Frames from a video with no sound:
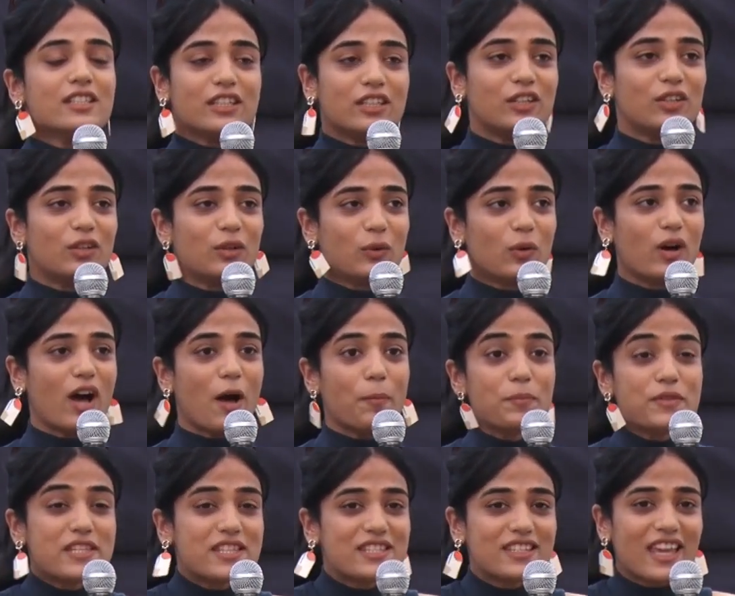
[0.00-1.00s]

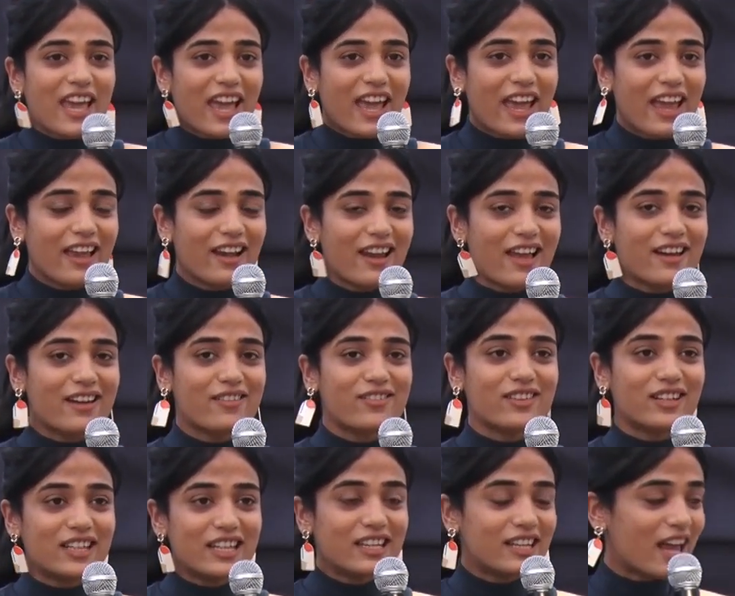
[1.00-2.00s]
upscale and
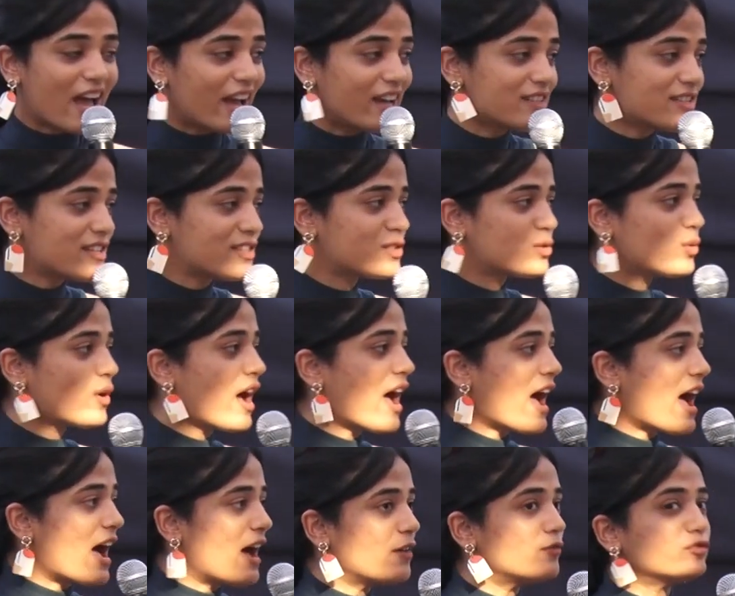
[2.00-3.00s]
really nice is to
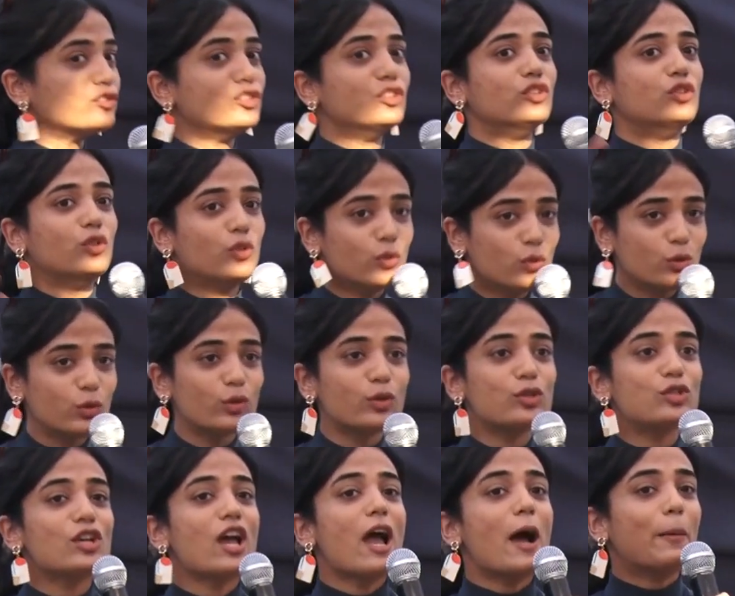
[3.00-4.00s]
have huge
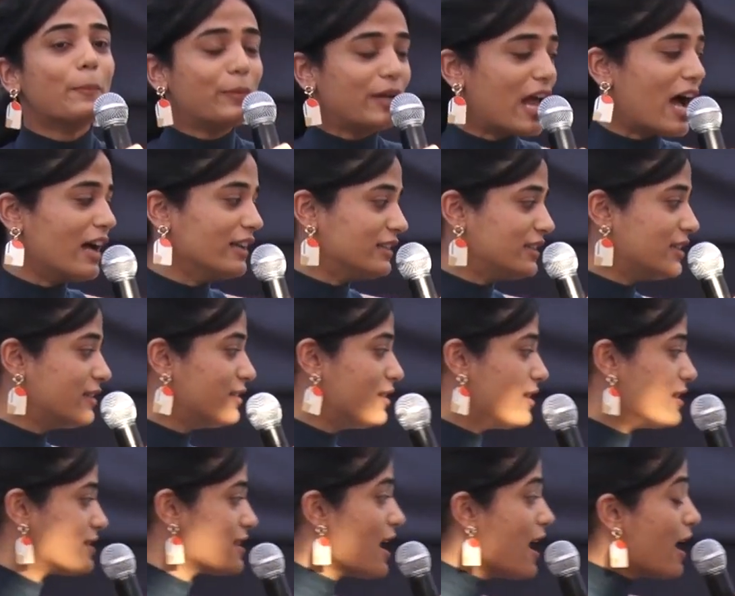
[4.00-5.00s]

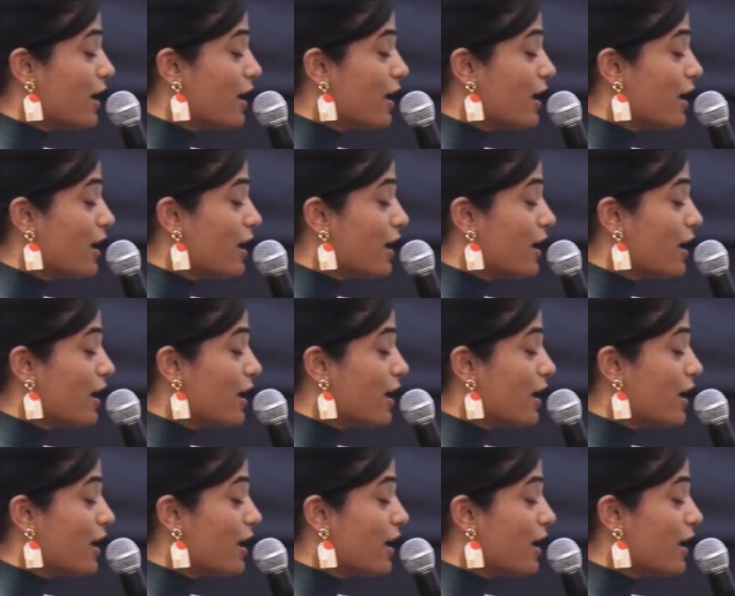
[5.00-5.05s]
planters.